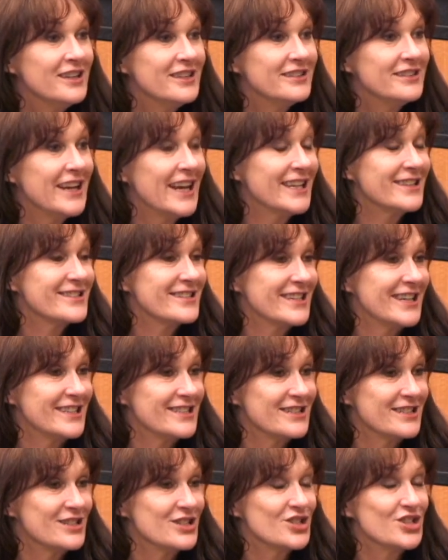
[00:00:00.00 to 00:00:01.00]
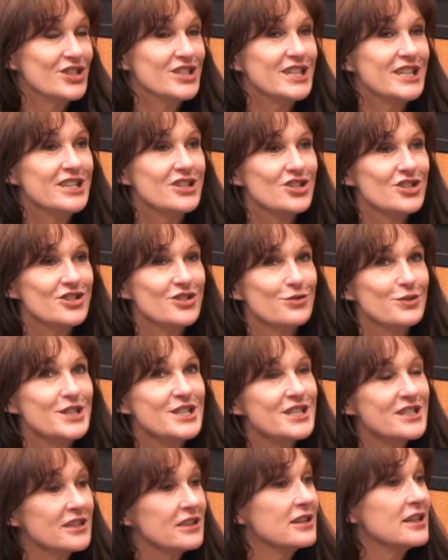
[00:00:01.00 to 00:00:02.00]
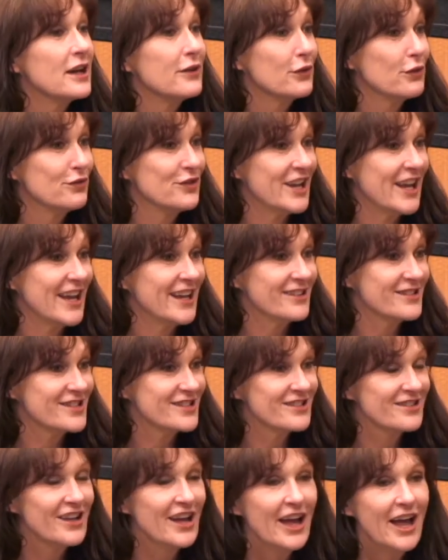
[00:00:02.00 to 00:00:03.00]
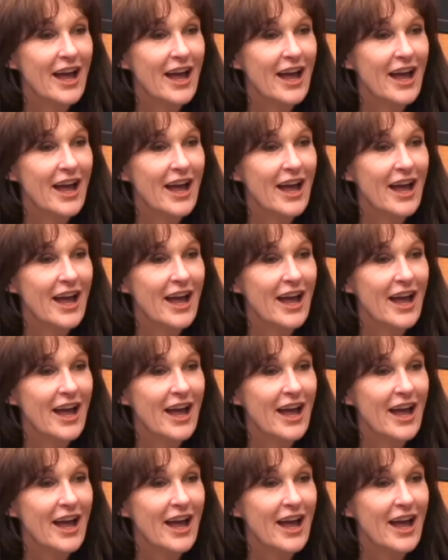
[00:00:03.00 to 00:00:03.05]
dance lessons to instill the love of dance.